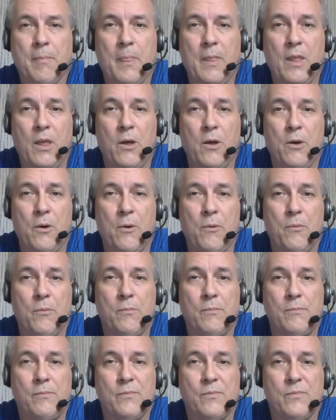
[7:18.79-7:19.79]

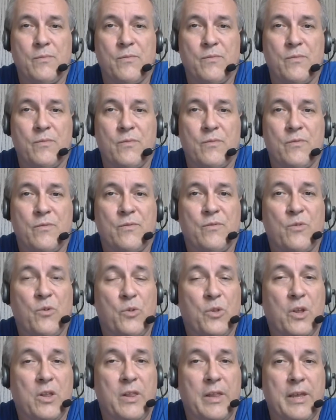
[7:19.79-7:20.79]
for
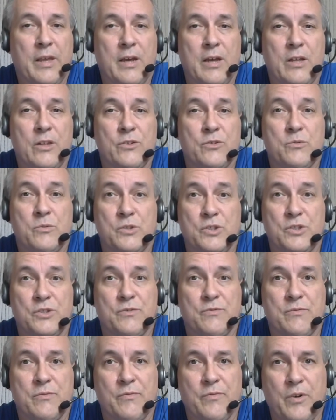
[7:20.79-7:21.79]
the Klingons, which is
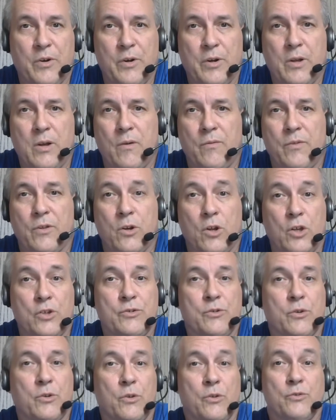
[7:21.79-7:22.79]
very helpful. It also
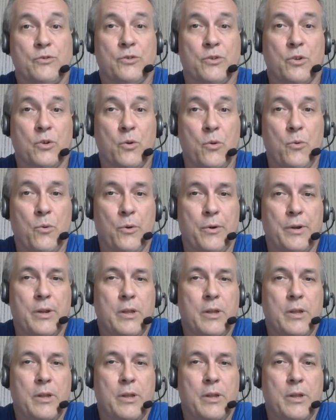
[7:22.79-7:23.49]
includes the Gorn,